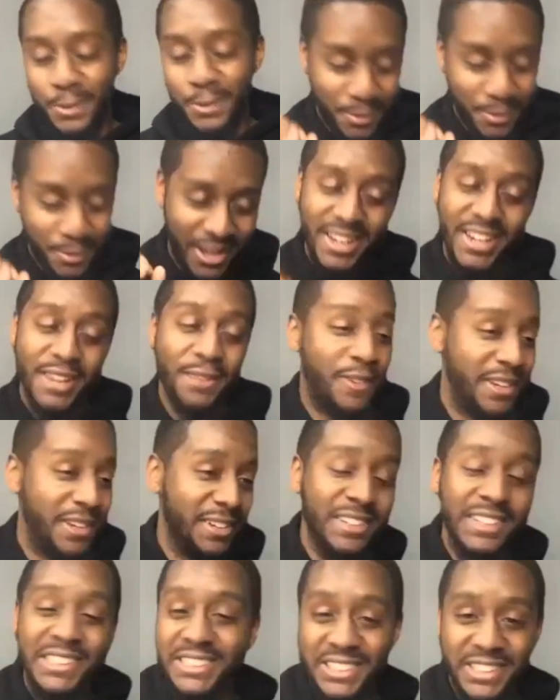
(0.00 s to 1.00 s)
and if it
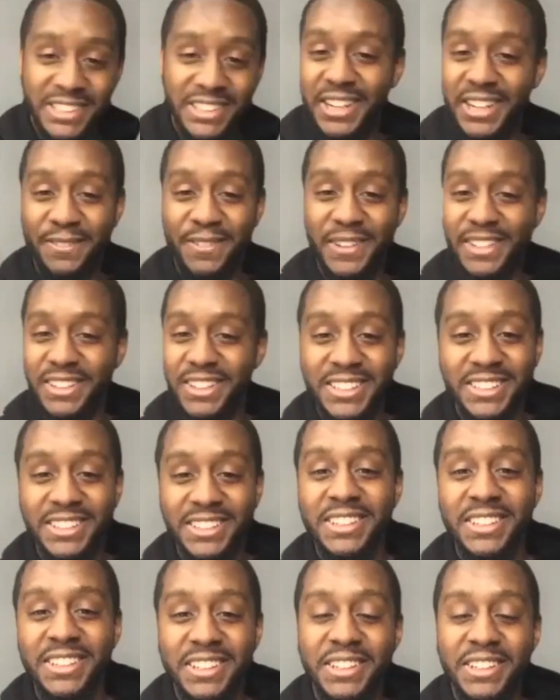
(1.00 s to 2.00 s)
looks good, if it doesn't
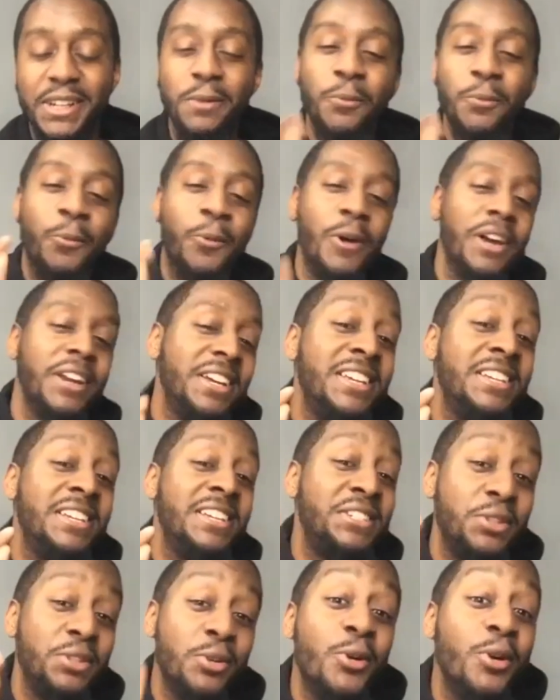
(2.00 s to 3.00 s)
look good, what
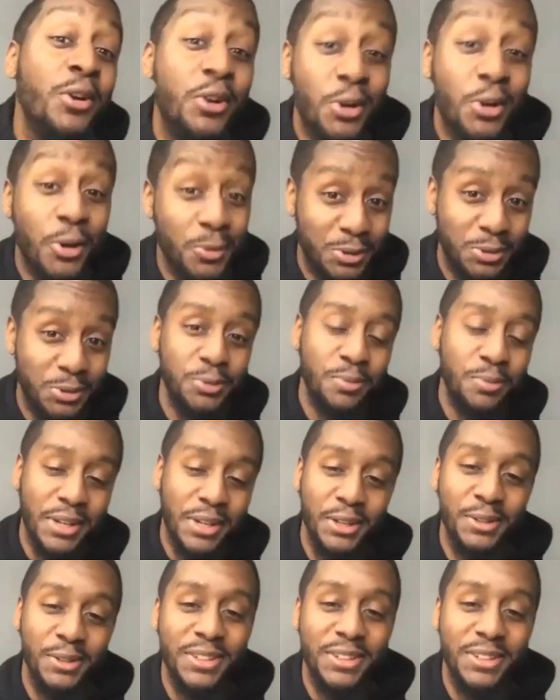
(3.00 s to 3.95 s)
is your go-to meal?